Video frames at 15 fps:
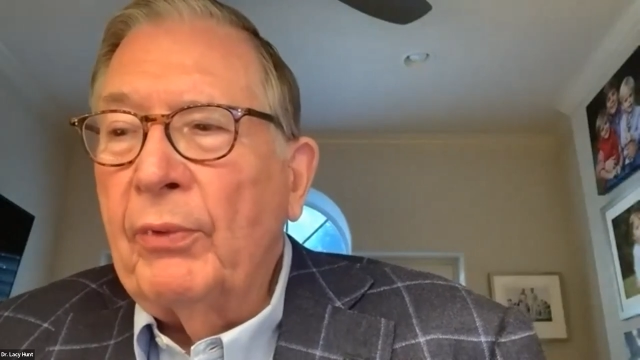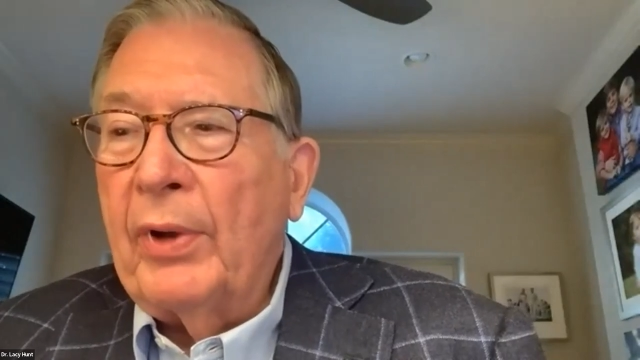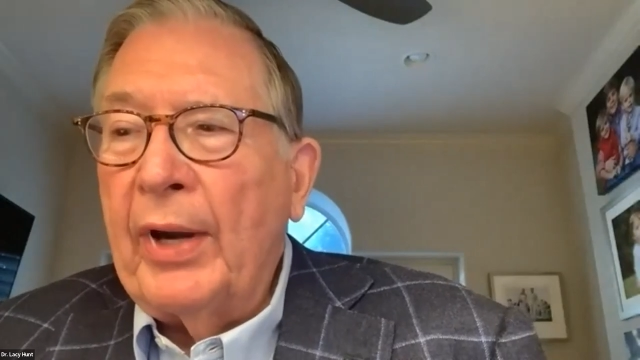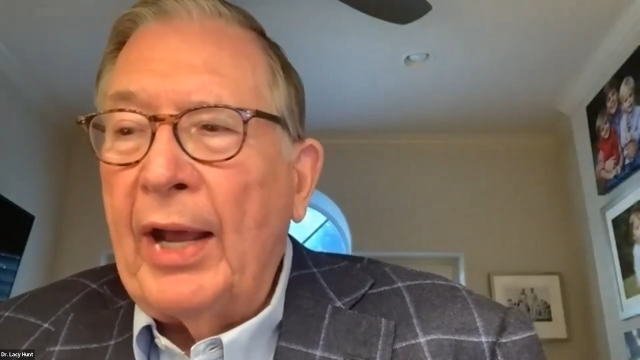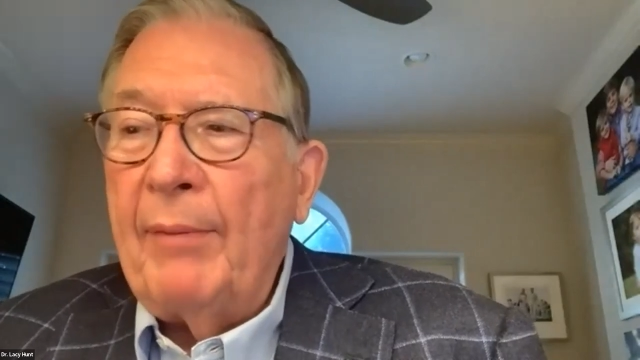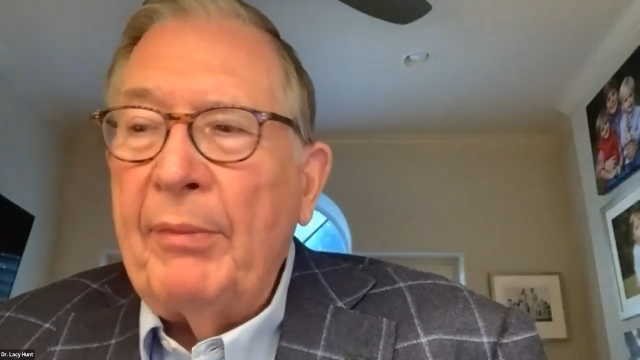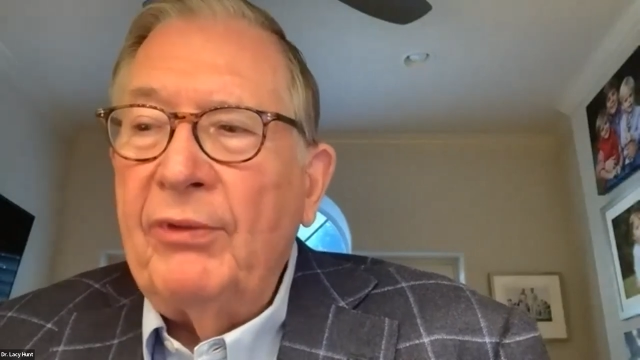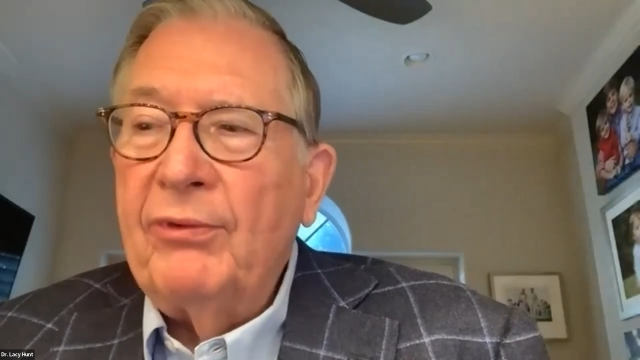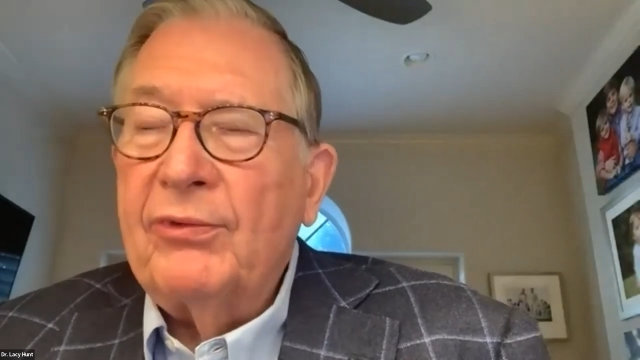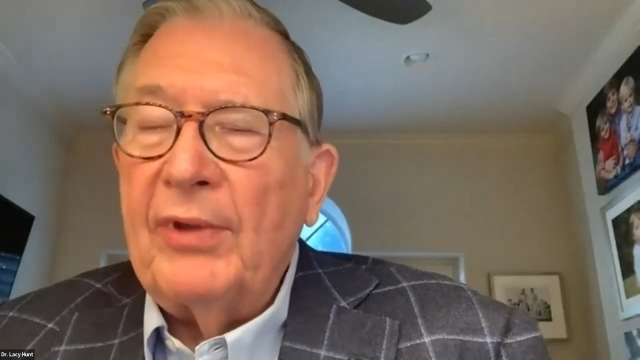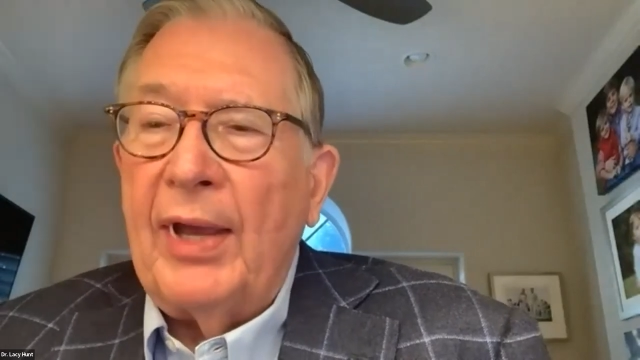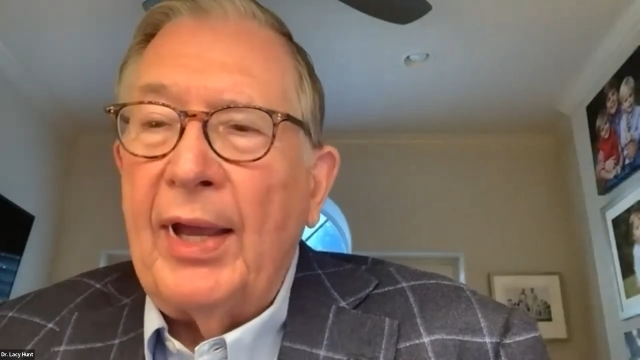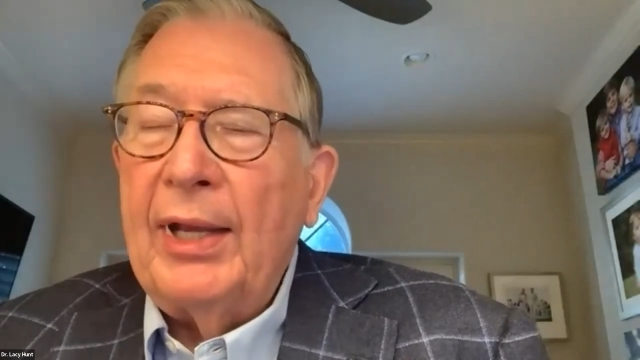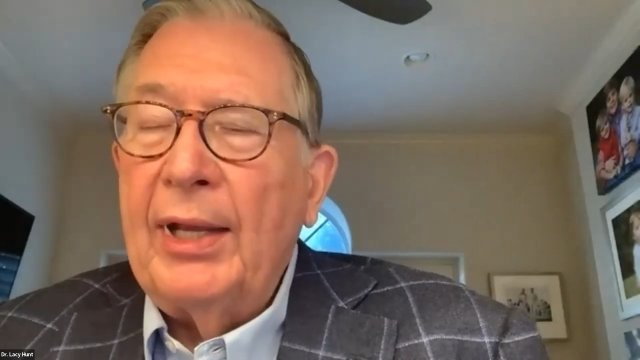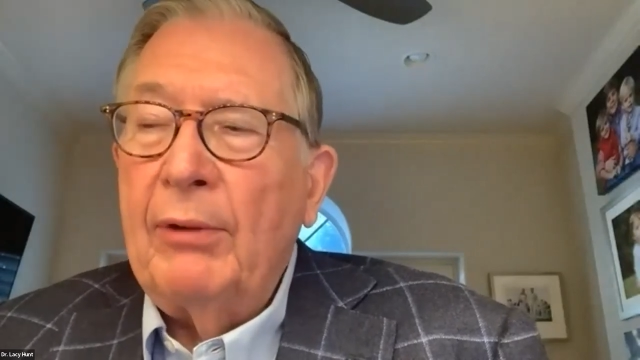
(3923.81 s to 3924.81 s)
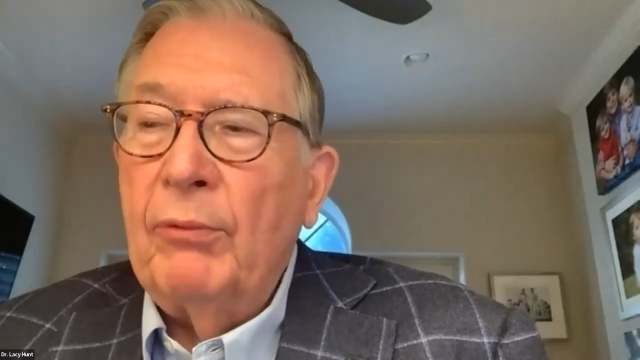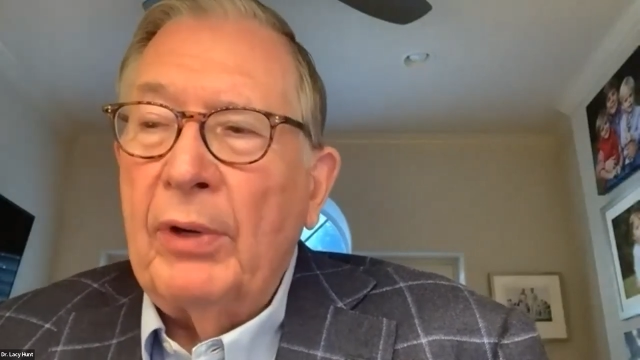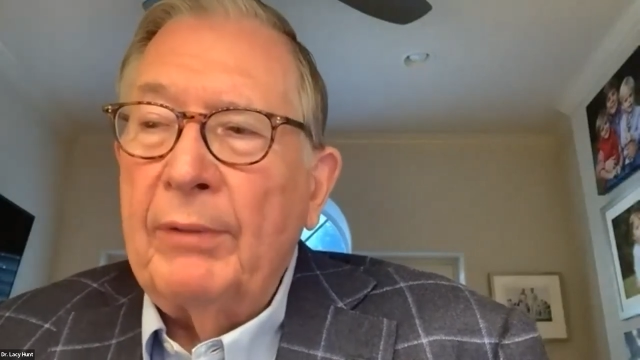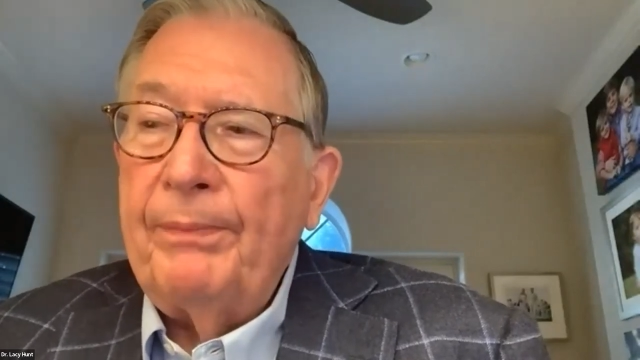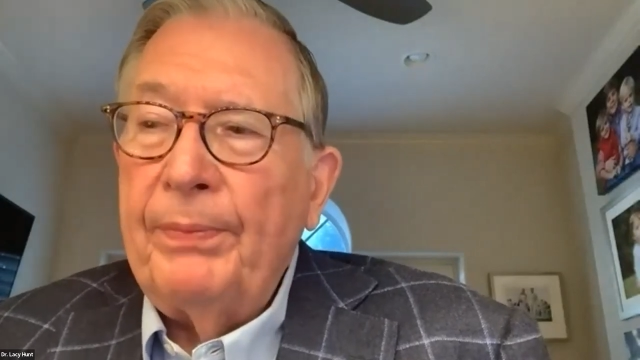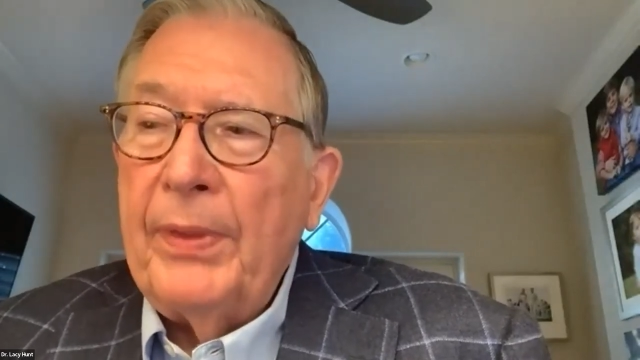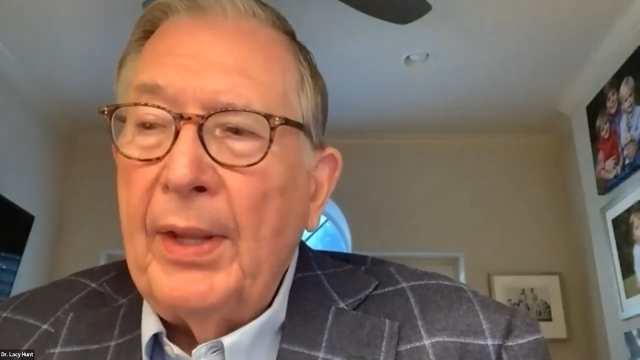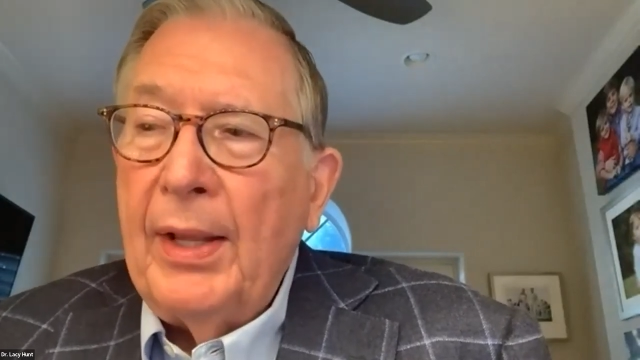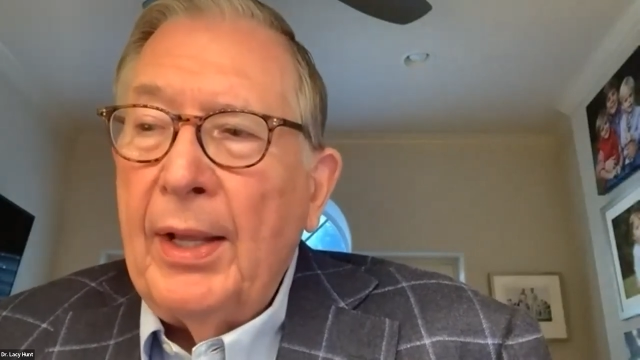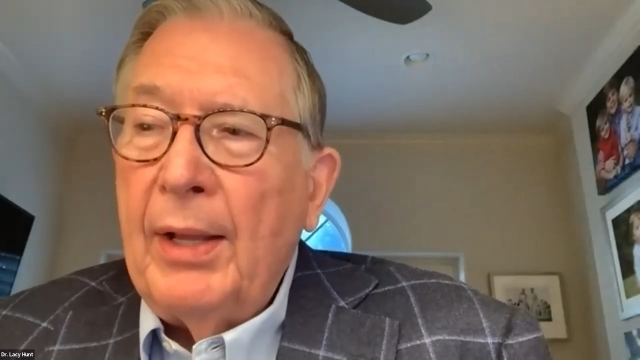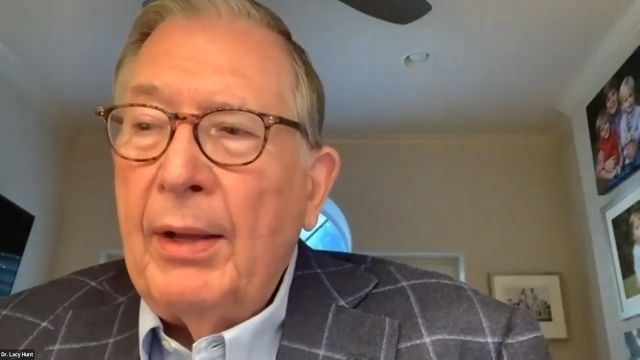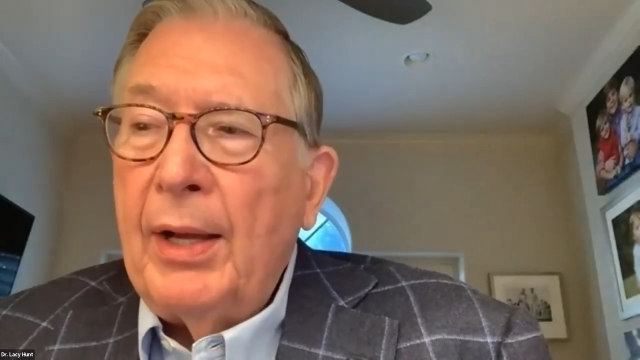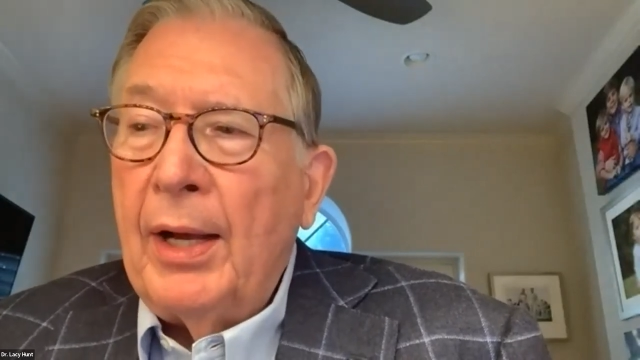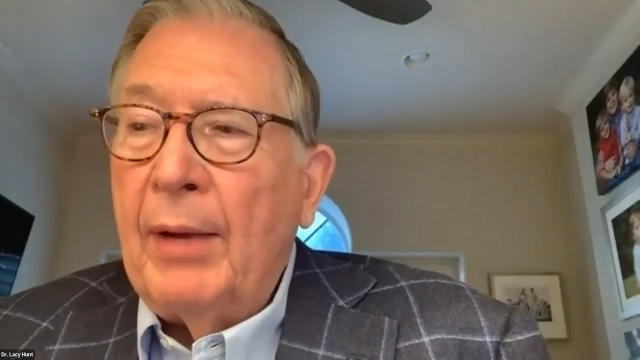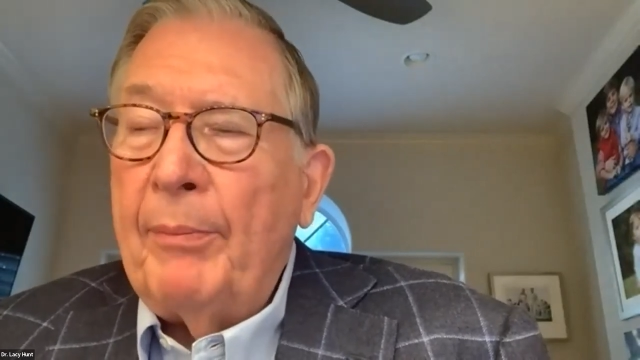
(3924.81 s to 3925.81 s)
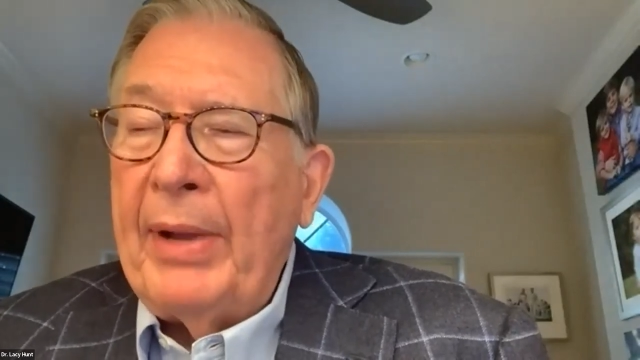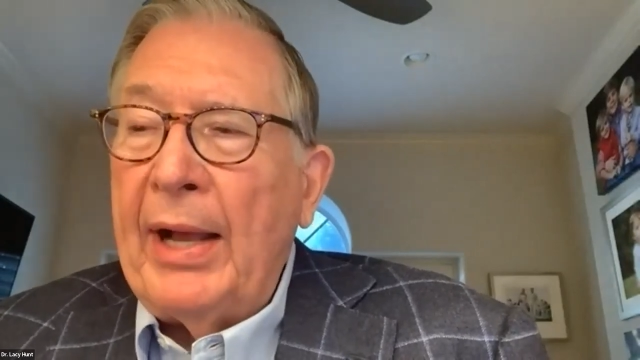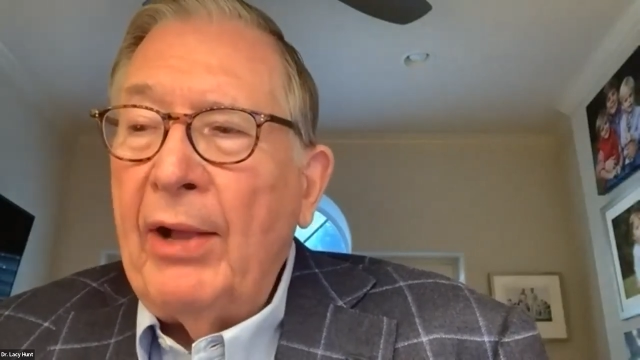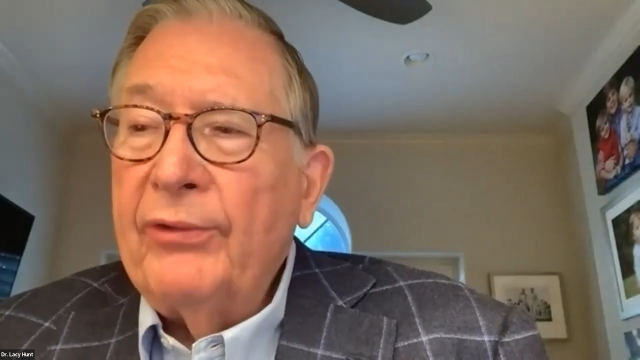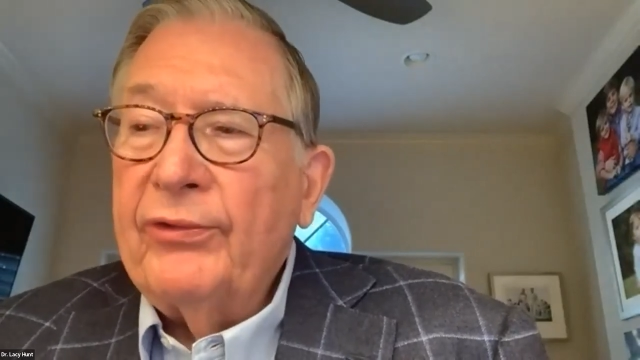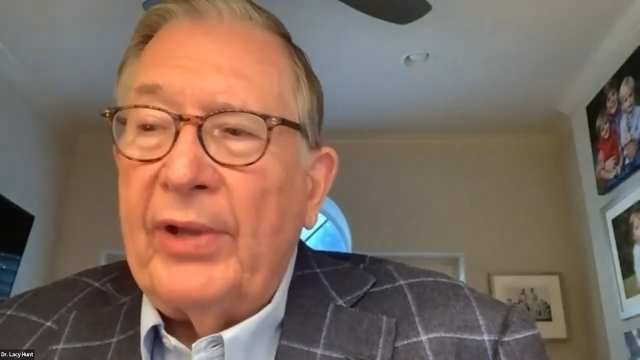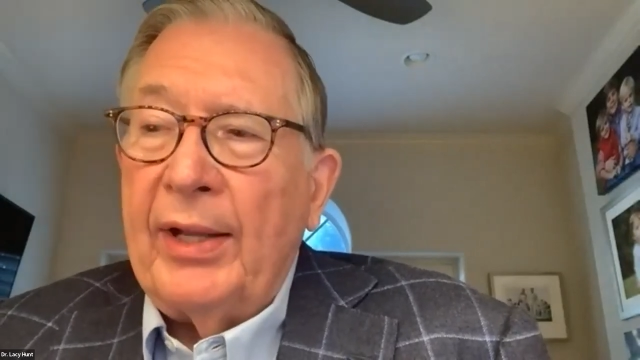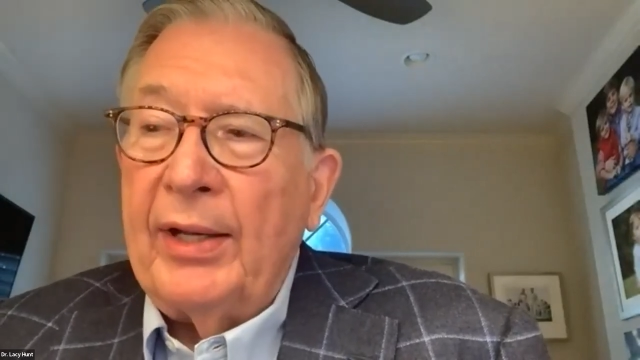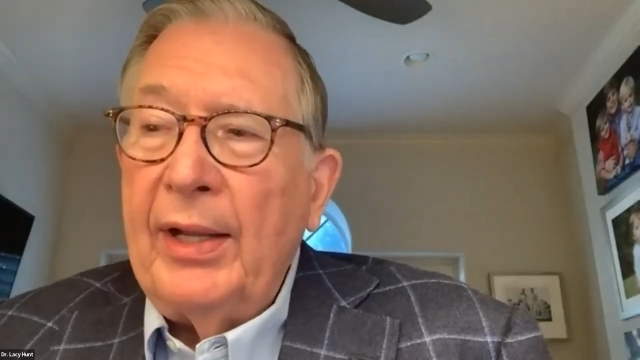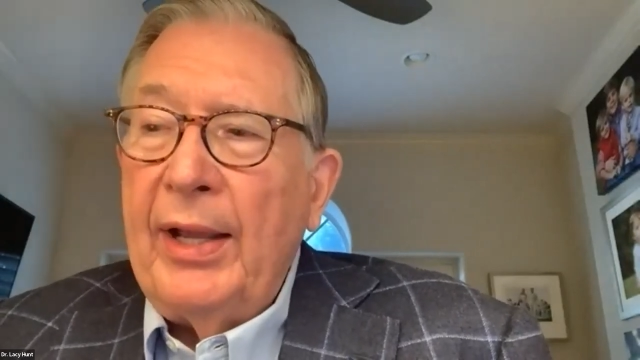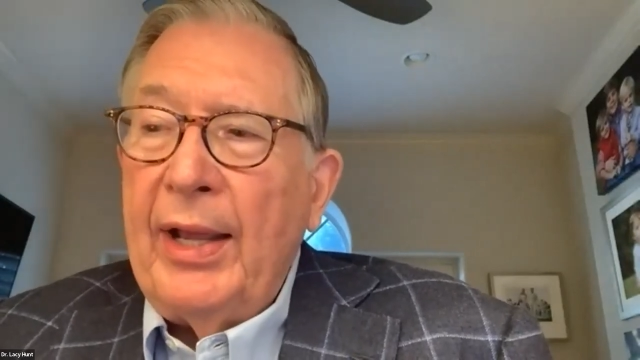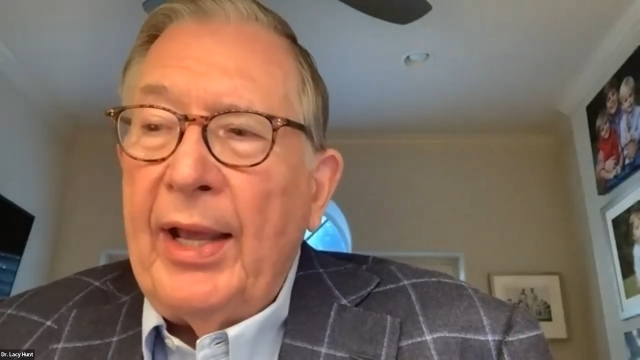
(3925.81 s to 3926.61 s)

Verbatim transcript: what I've been saying and what uh, Powell said.